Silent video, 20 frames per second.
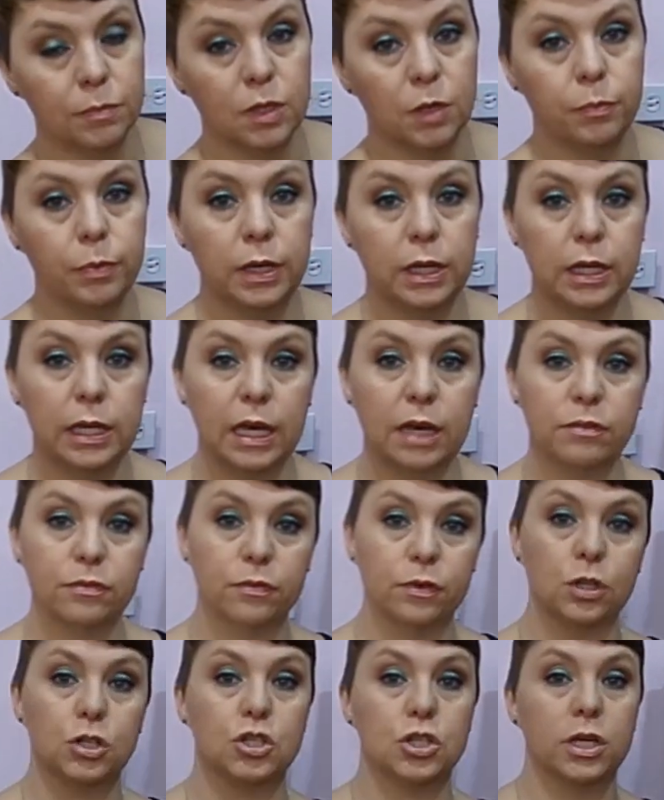the PDF
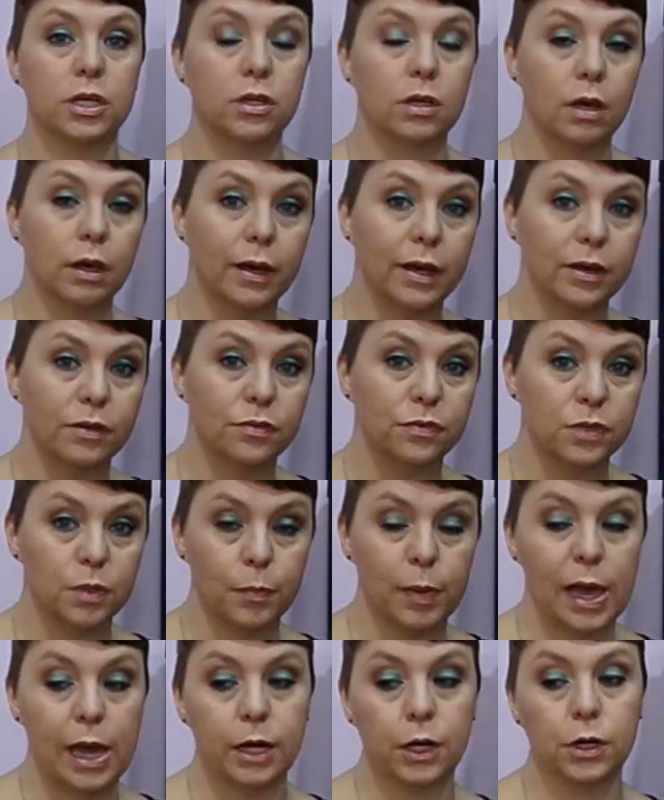version of the
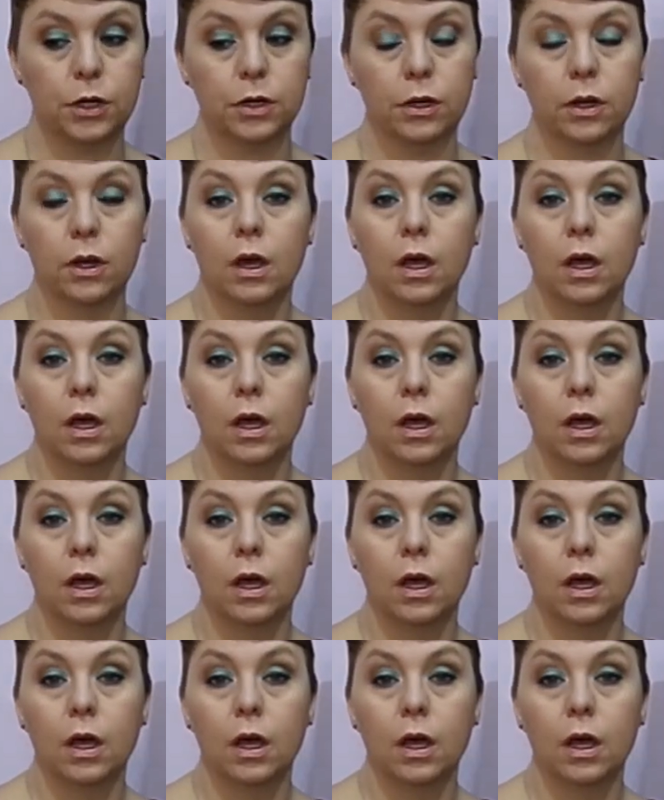pattern.